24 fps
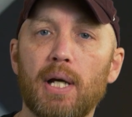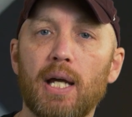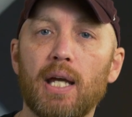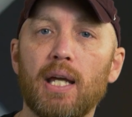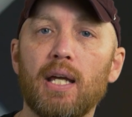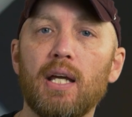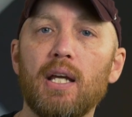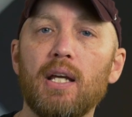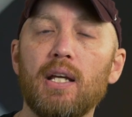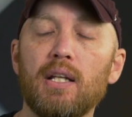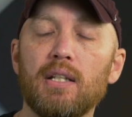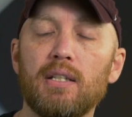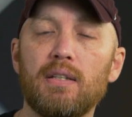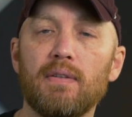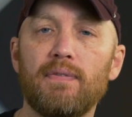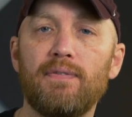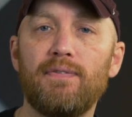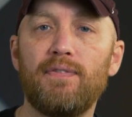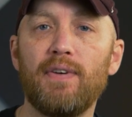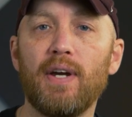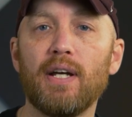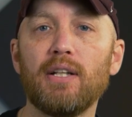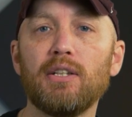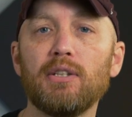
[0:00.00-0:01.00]
by
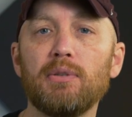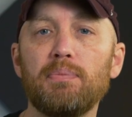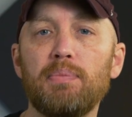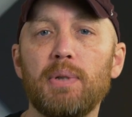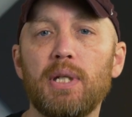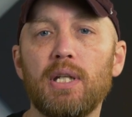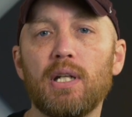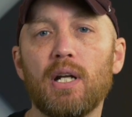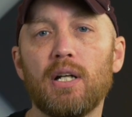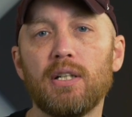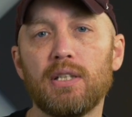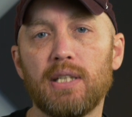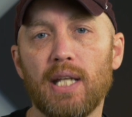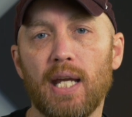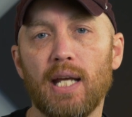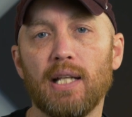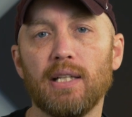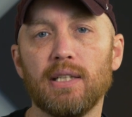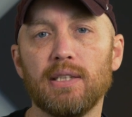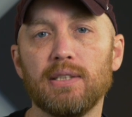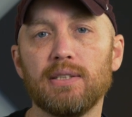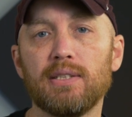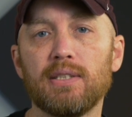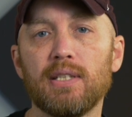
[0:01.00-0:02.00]
developing our
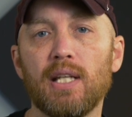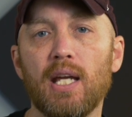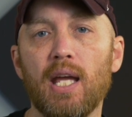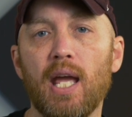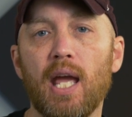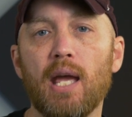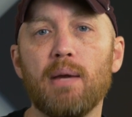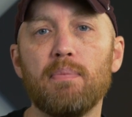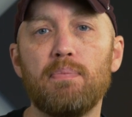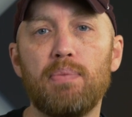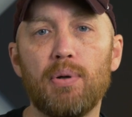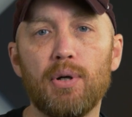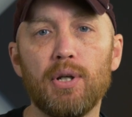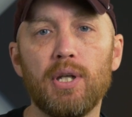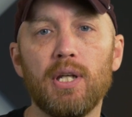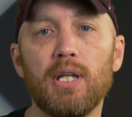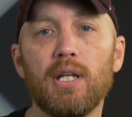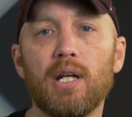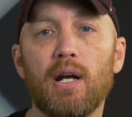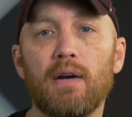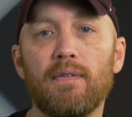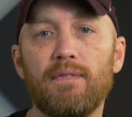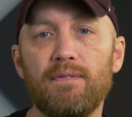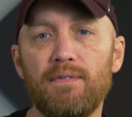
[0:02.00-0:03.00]
talents and
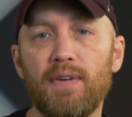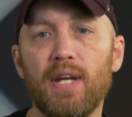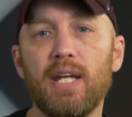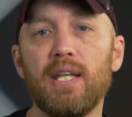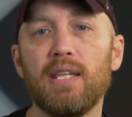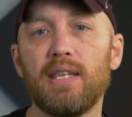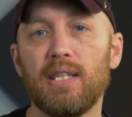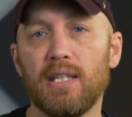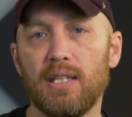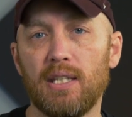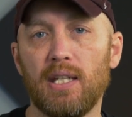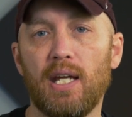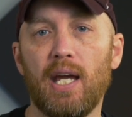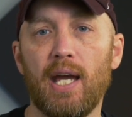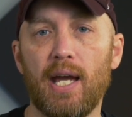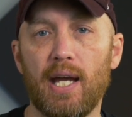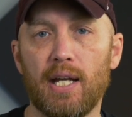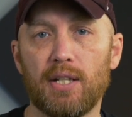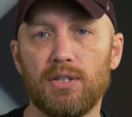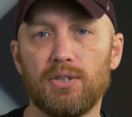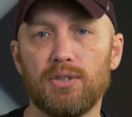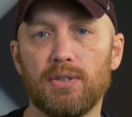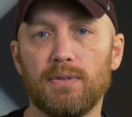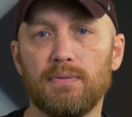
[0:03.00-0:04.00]
putting our faith into
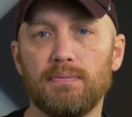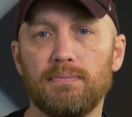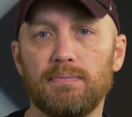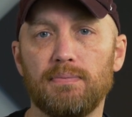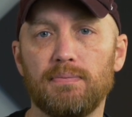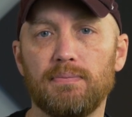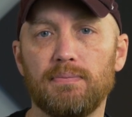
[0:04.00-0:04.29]
action.